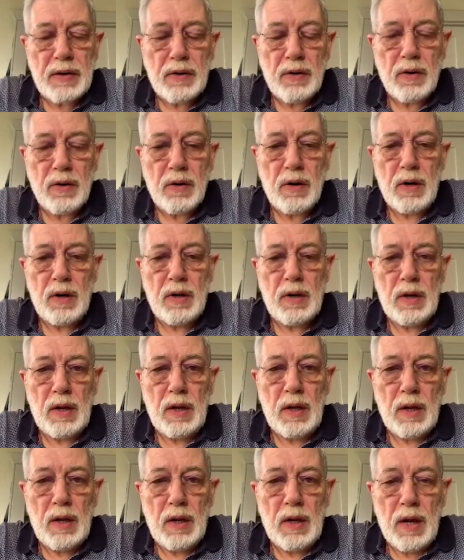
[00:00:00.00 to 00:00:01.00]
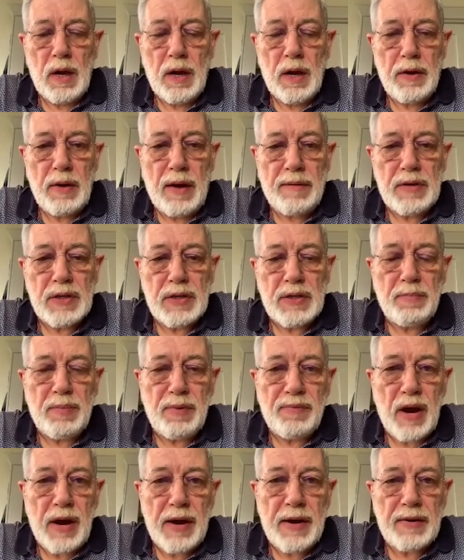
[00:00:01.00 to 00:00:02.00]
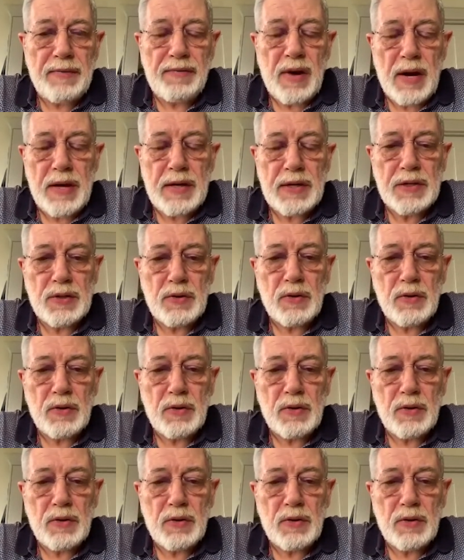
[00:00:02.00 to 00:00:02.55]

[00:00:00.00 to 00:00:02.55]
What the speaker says: or are you having to provide advice?